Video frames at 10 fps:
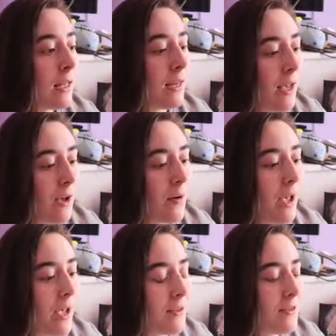Now,
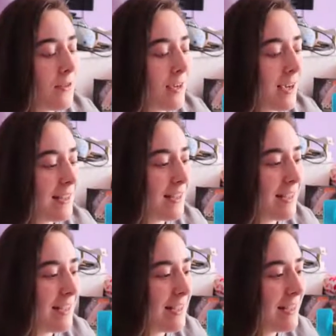as you guys
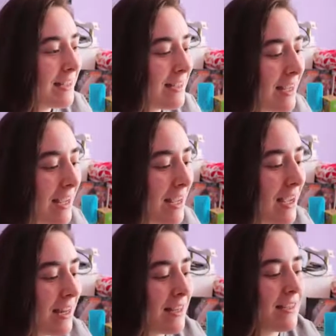can see,
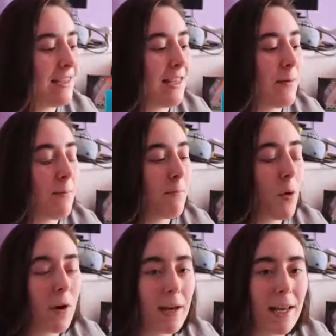it is the
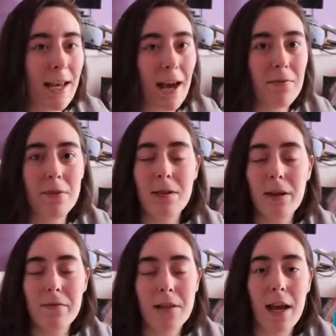morning after
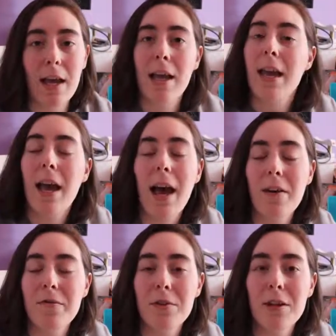Love Day,
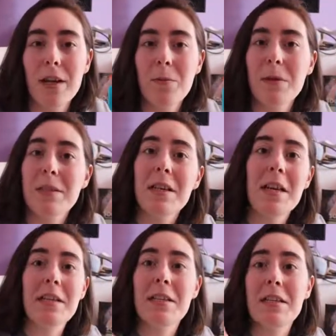after it was
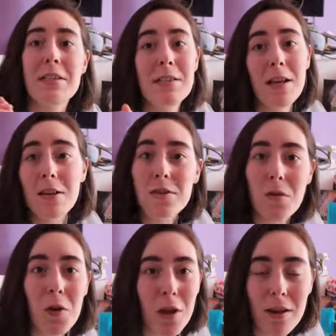a
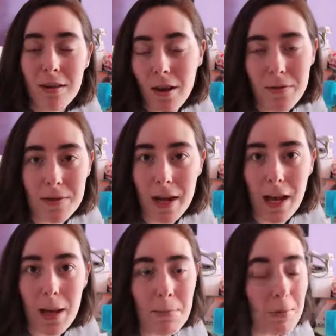successful Love
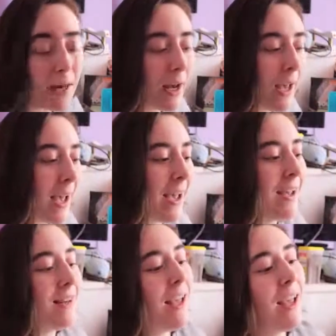Day, might I
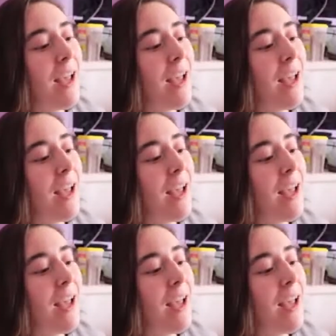add,